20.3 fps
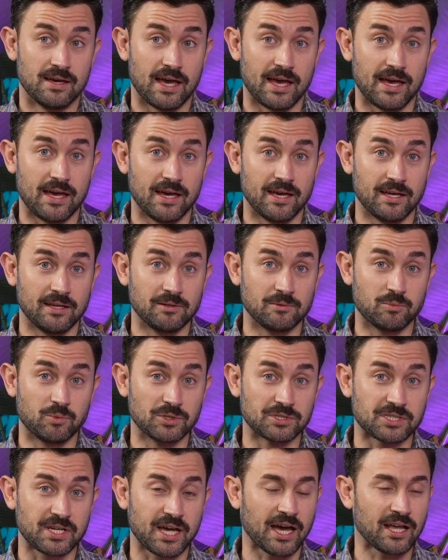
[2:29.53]
and
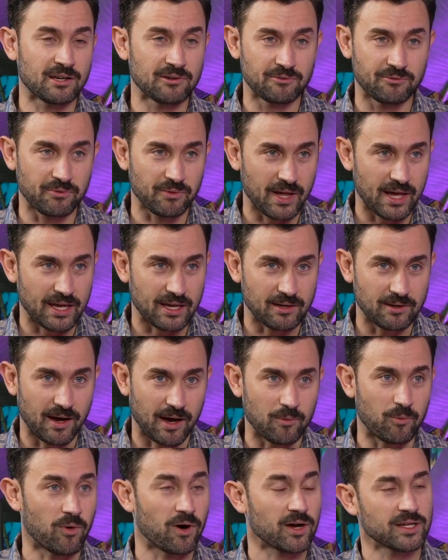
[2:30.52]
was kind of like,
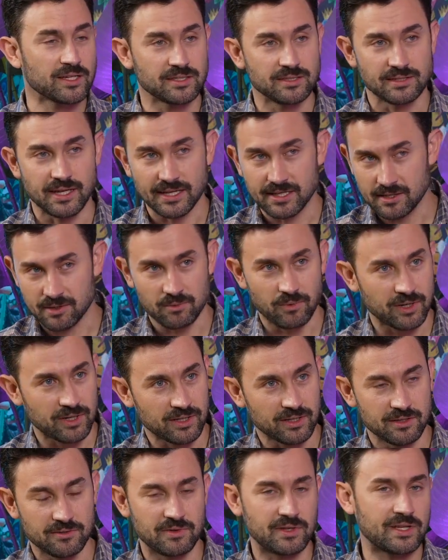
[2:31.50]
I didn't want
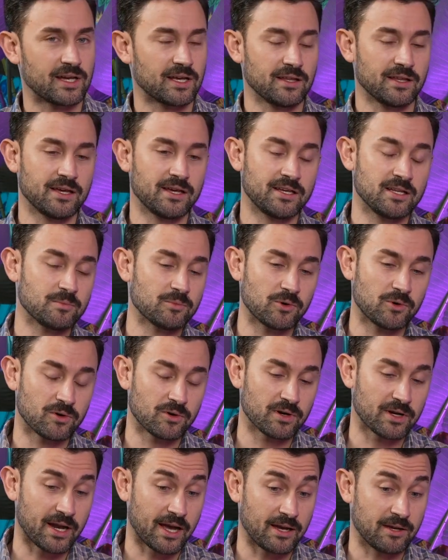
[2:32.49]
to live in LA
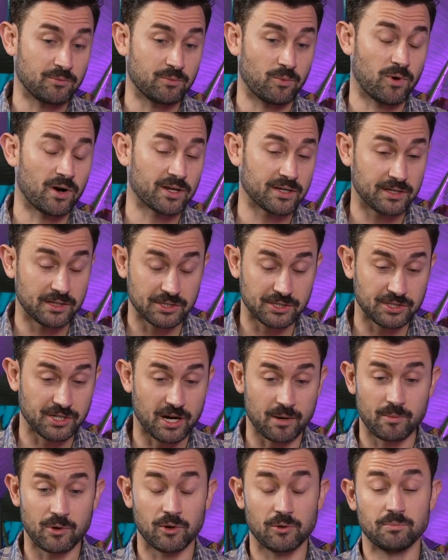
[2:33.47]
anymore. And I had wanted to
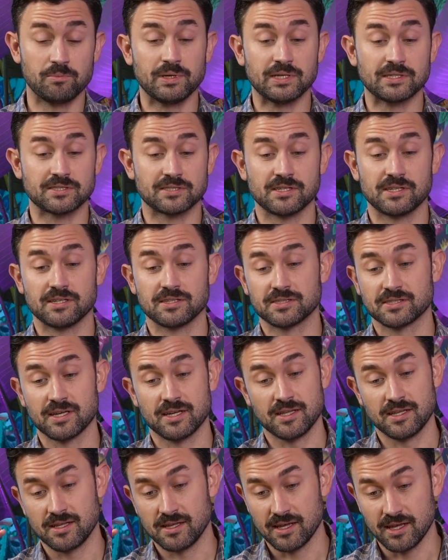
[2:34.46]
start my own business.
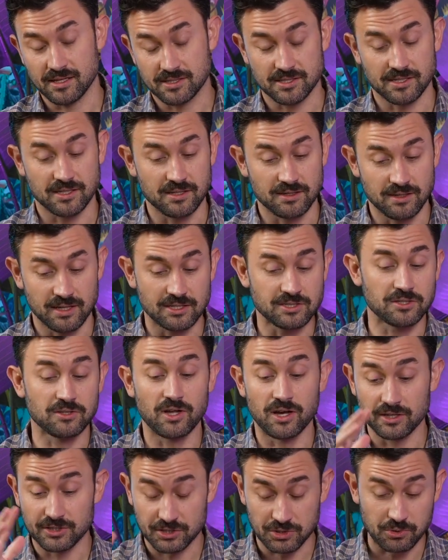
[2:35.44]
And it's a
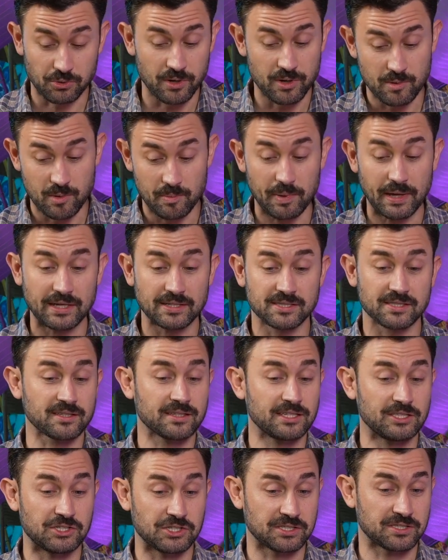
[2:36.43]
long story, but
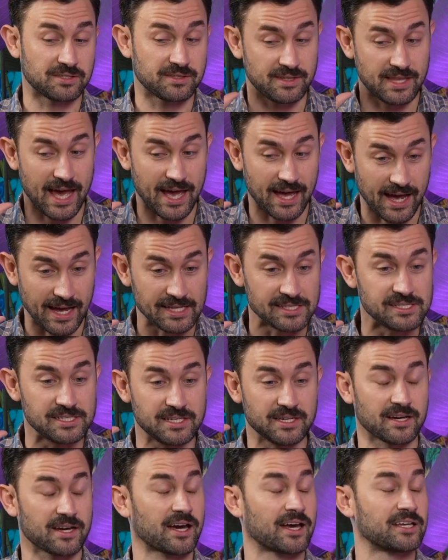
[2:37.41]
basically just that
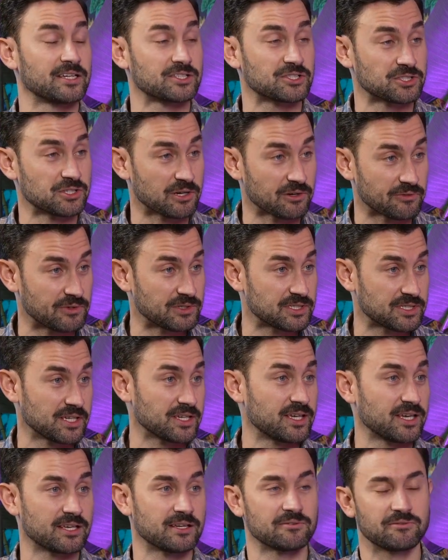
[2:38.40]
idea kind of surfaced
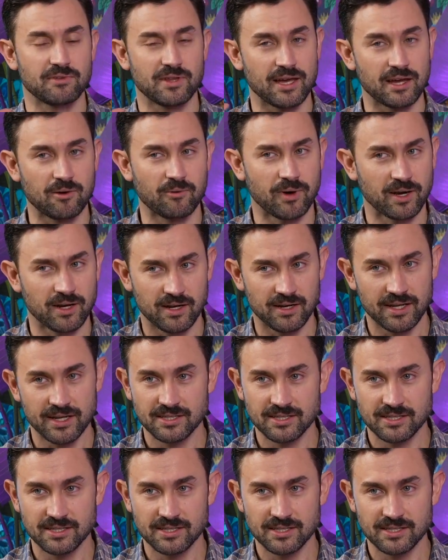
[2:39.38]
again of like, why don't I